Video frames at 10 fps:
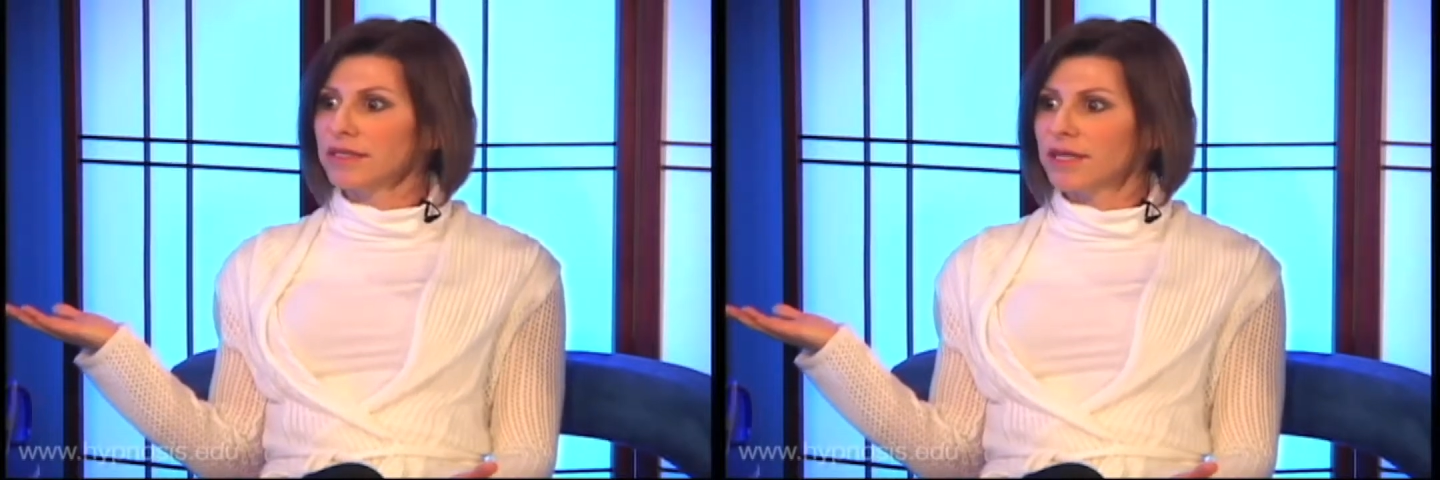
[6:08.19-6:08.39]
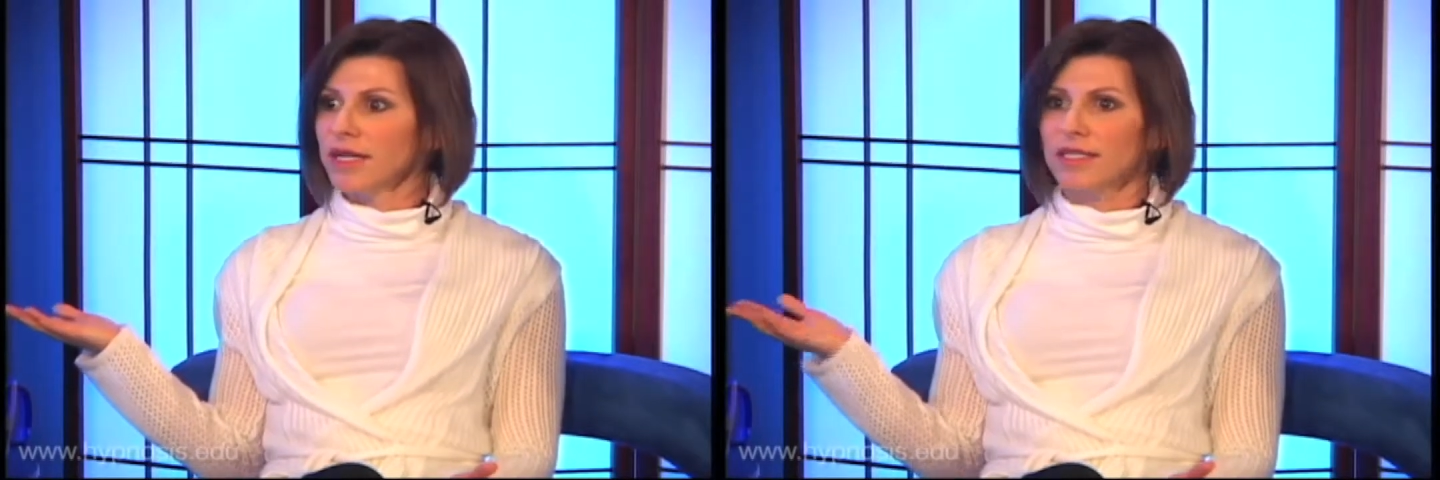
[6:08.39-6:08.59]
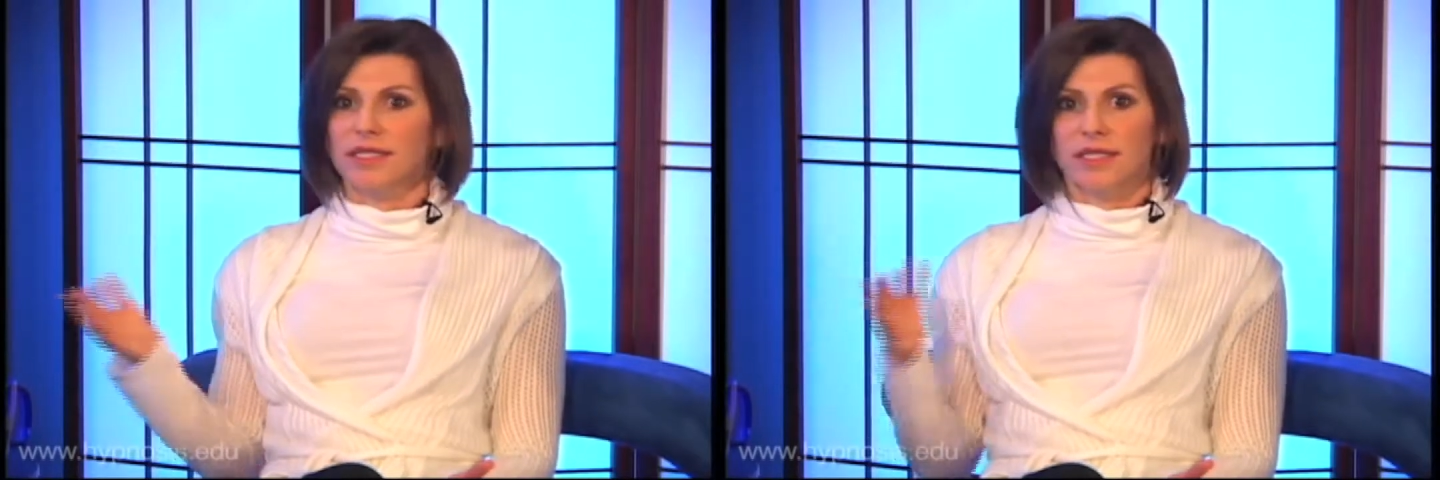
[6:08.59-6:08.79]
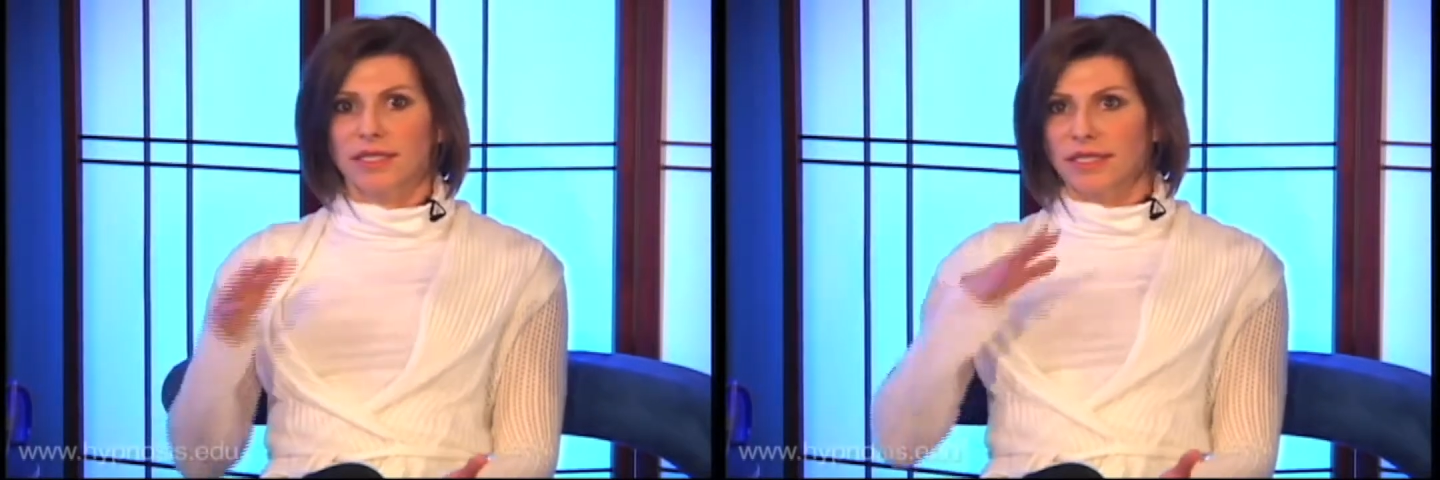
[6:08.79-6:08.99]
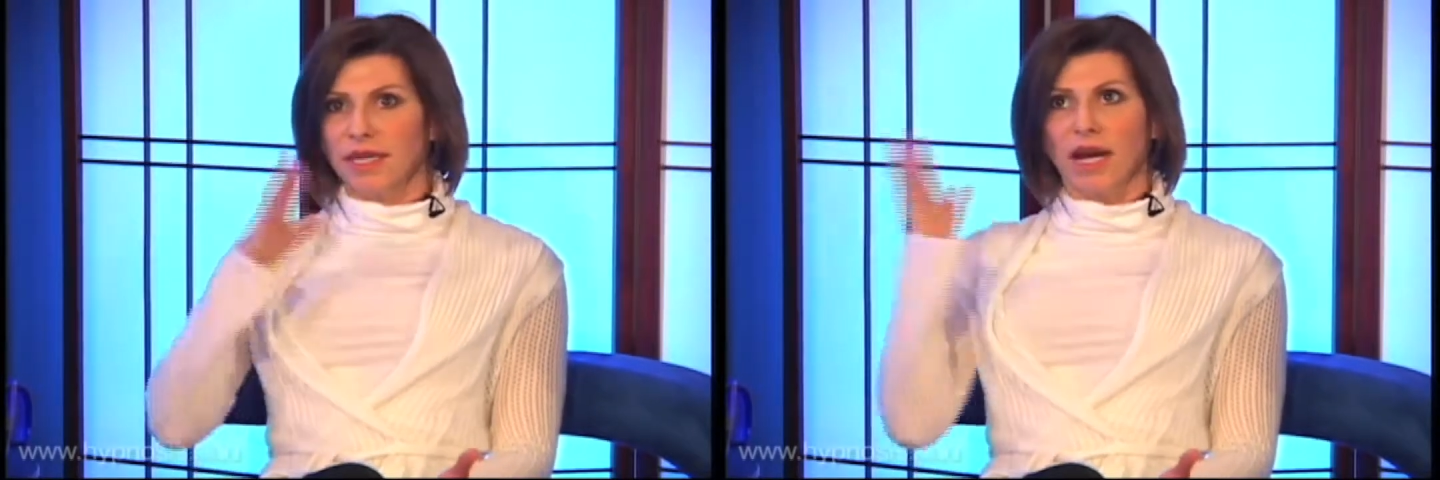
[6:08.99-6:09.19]
And it's
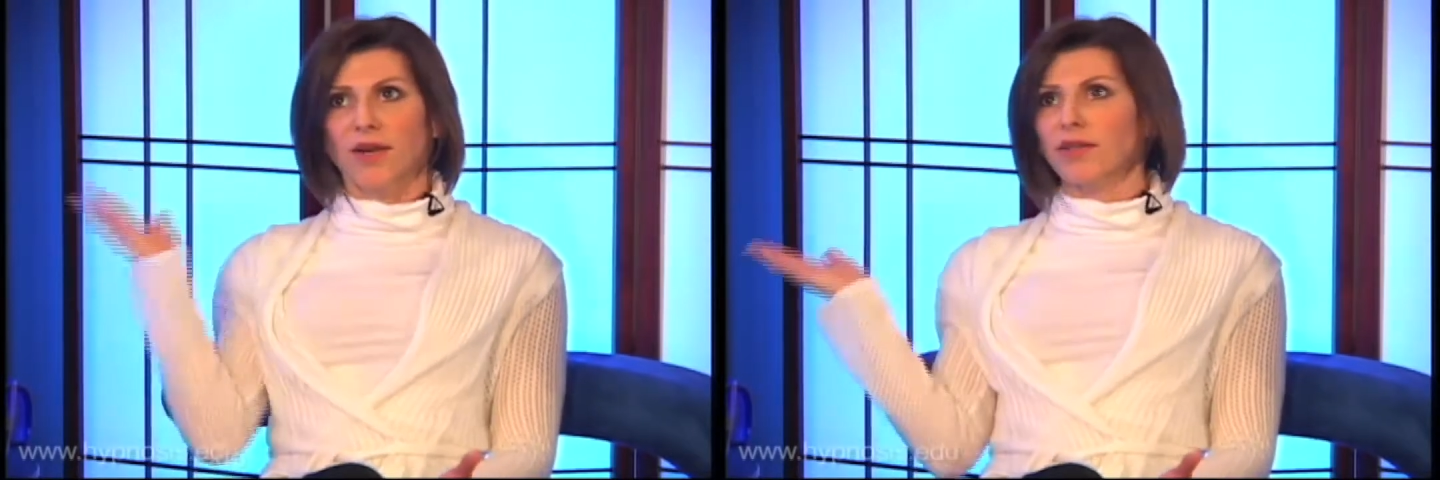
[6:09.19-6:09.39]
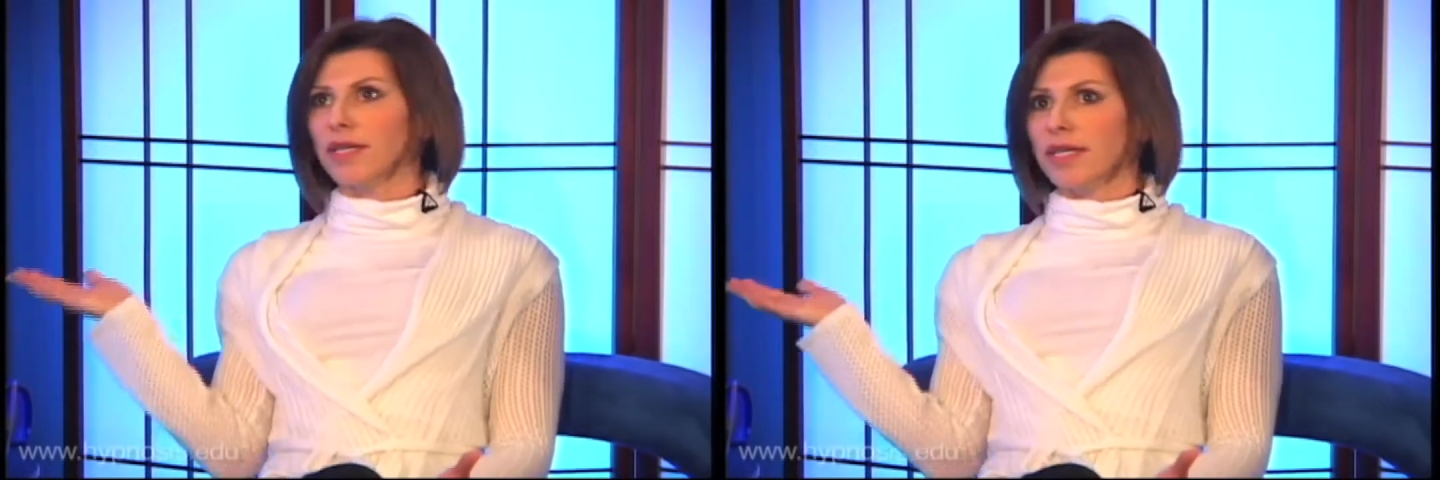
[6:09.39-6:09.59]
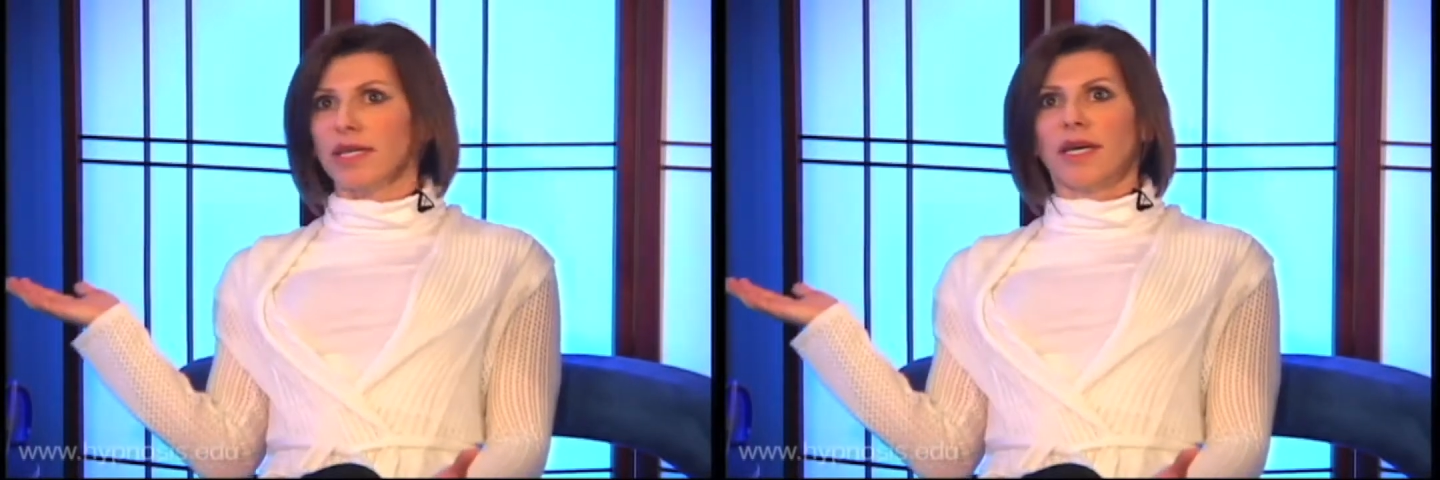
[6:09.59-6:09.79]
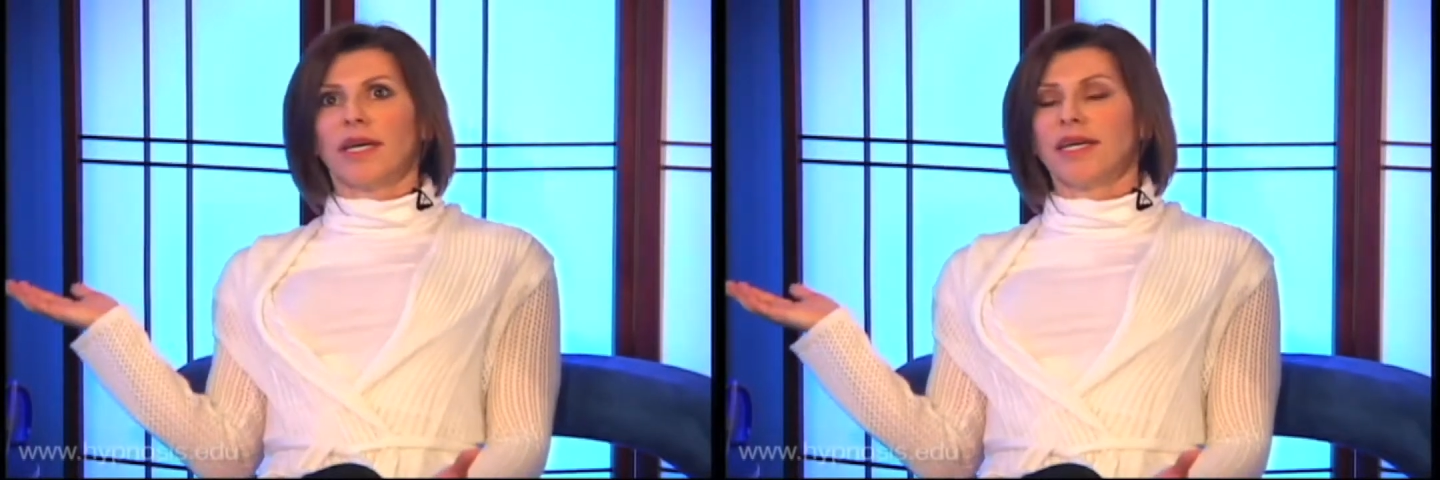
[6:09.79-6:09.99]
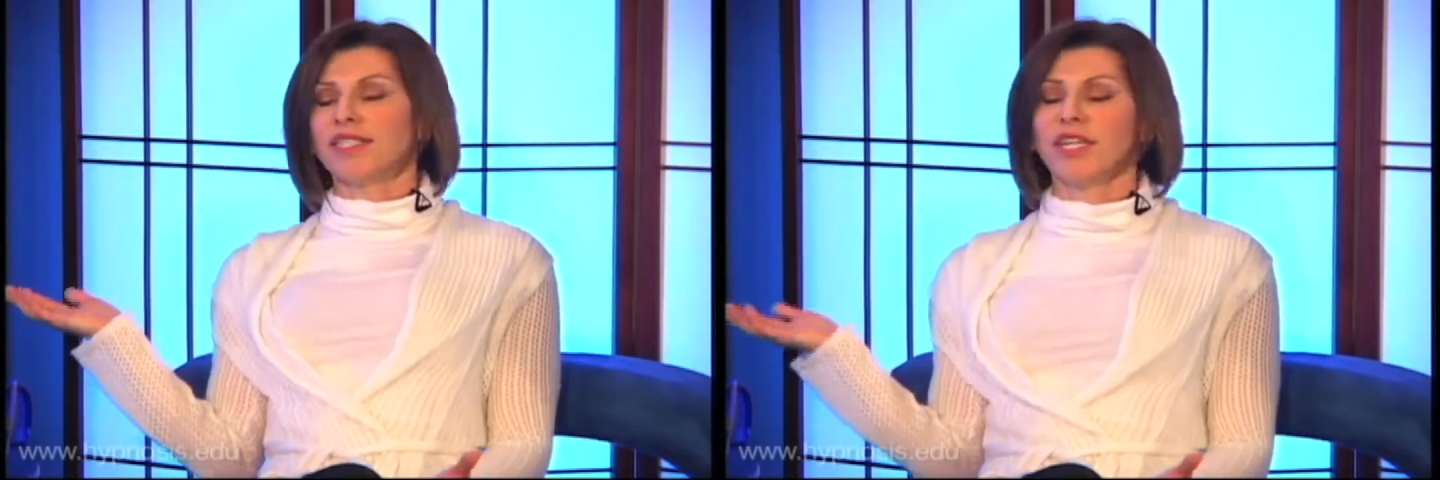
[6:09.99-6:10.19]

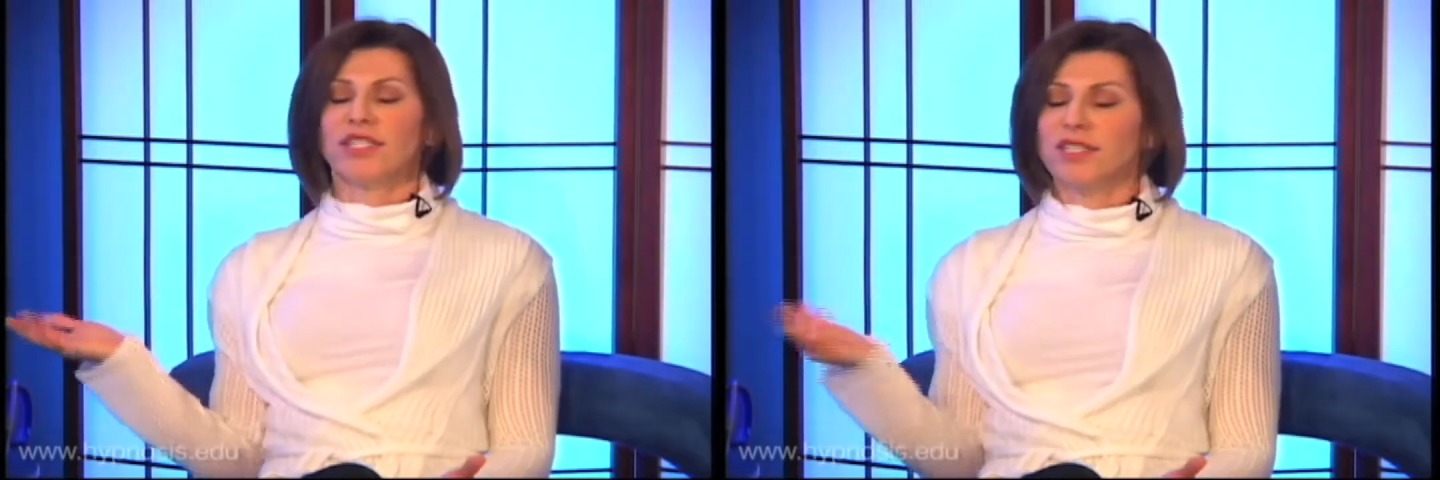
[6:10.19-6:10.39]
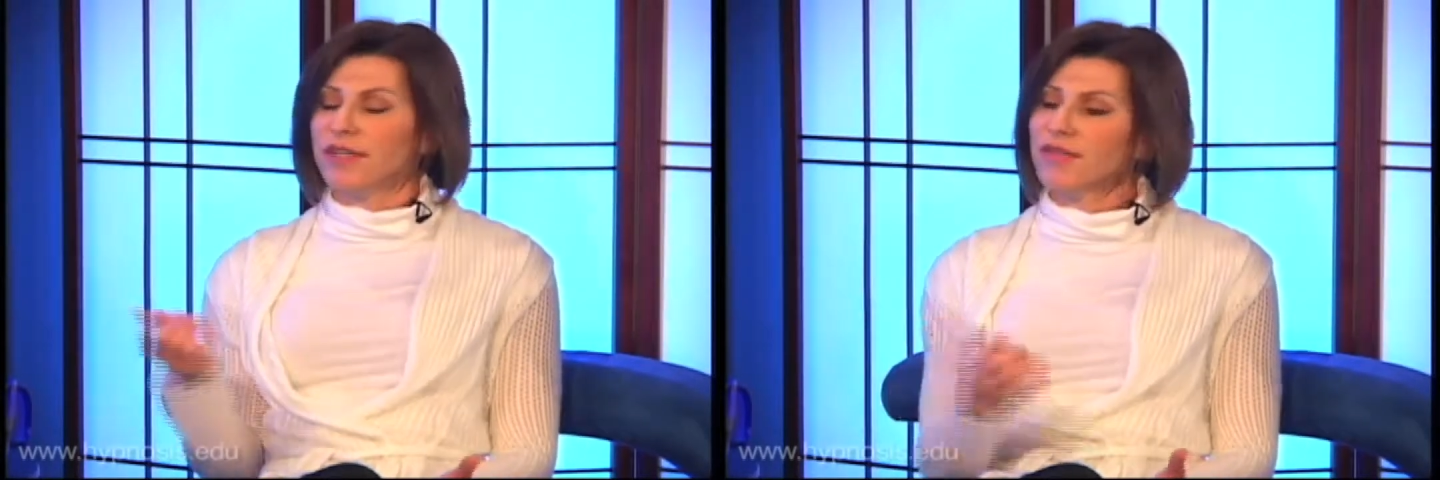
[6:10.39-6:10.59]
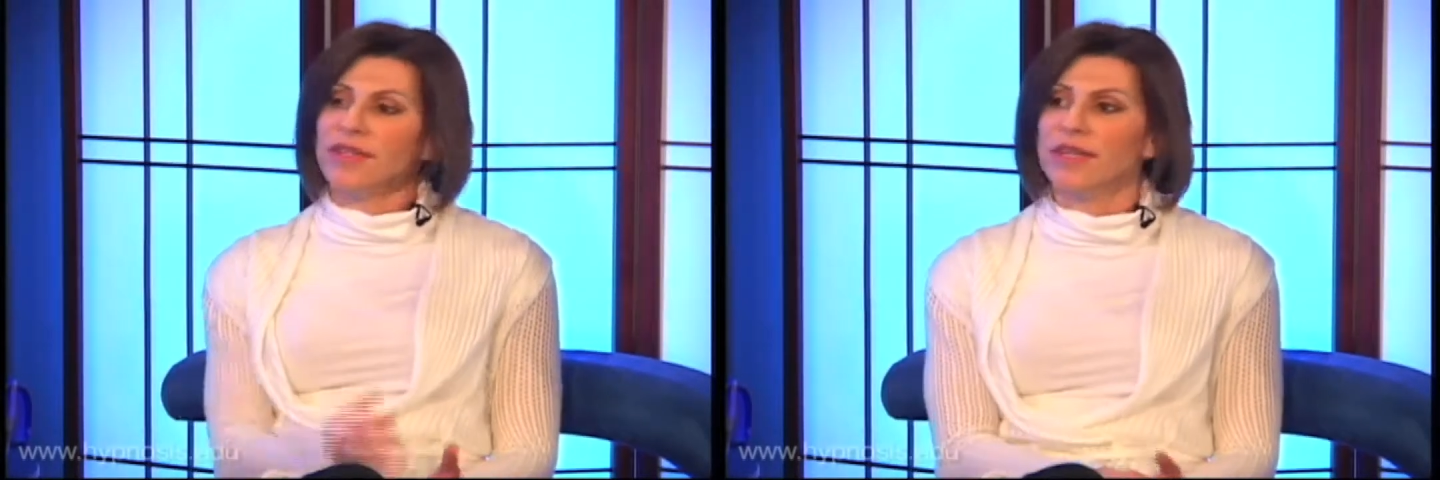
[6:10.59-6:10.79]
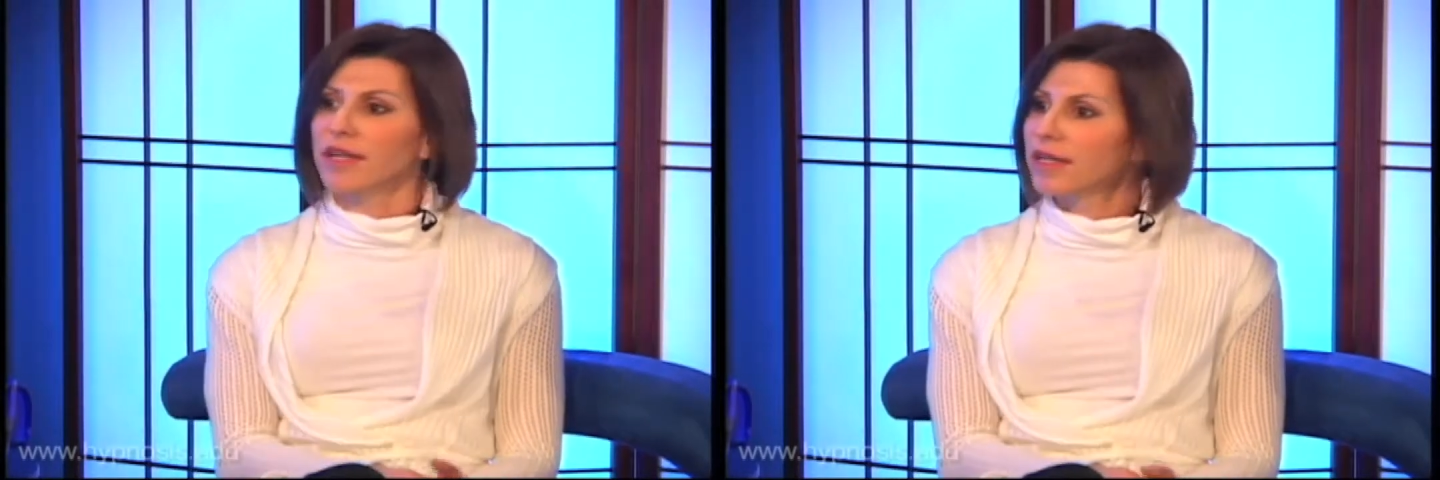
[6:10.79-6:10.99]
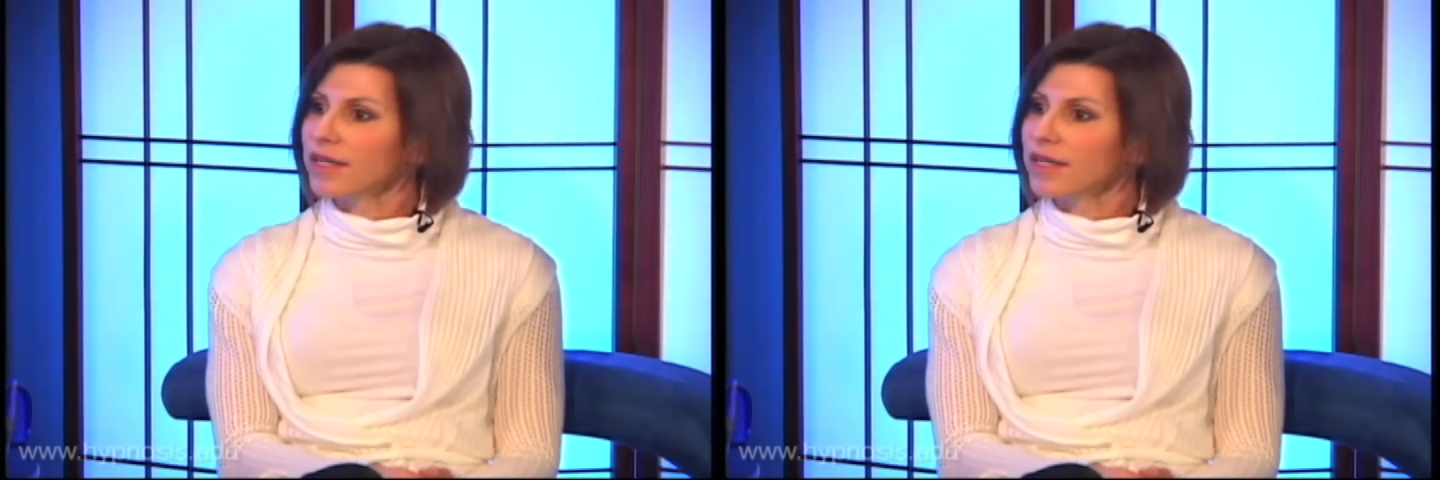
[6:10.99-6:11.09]
it changes everything.